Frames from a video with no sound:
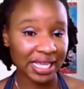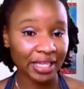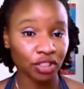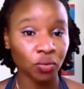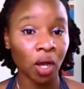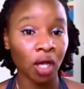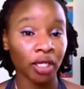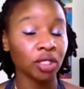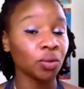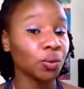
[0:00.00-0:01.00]
that you are
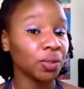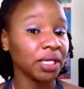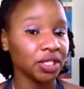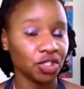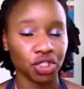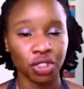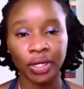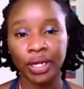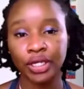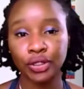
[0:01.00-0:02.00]
going to reach
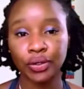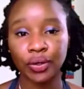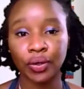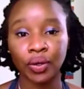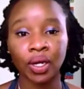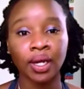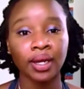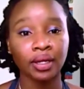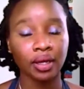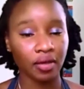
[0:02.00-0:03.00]
your
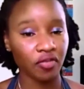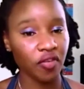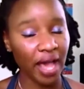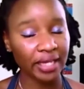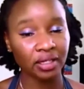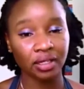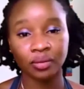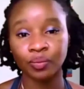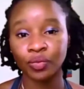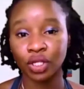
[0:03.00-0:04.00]

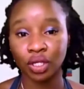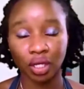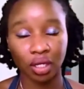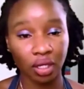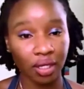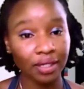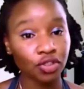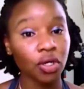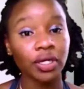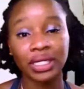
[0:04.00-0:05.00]
final uh,
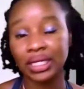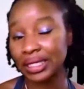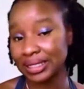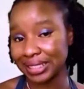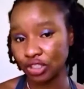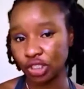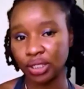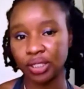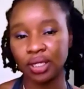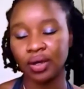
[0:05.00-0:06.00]
internal
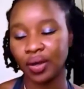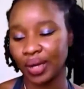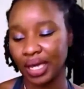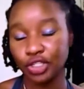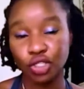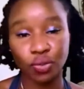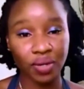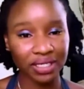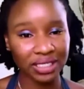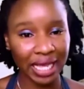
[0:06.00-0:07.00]
ascension okay
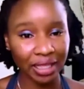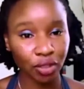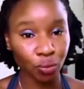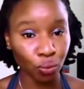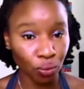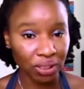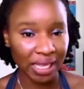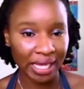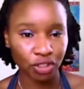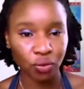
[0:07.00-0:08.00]
trust that the route
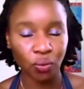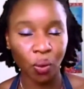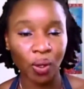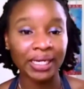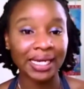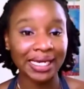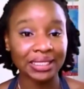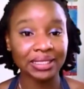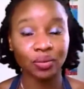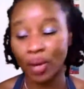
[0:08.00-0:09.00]
that you're on
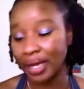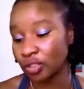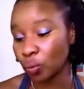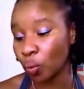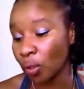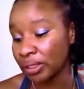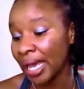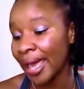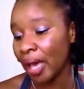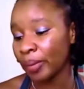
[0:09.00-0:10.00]
is the right one
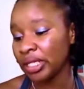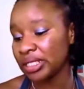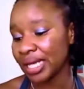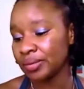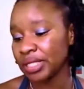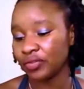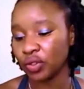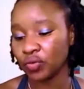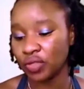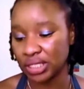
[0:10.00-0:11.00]
how many times have
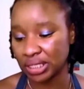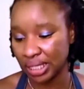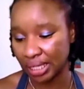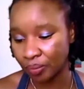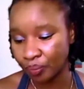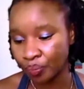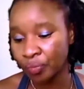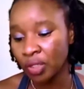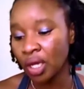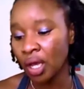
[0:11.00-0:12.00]
you visited
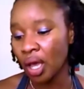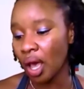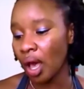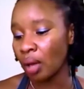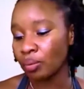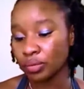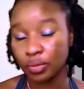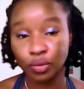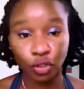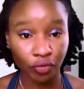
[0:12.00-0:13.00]
um,
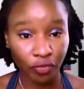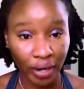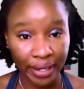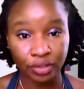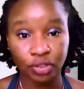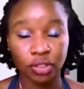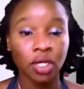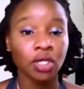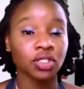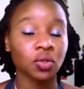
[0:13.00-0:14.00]
your
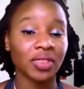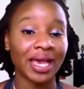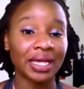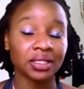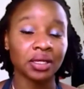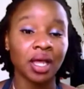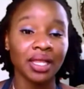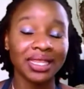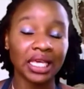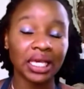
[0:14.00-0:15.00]
friends so that
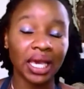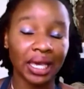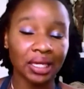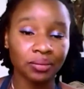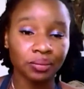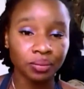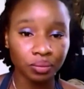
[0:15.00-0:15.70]
they can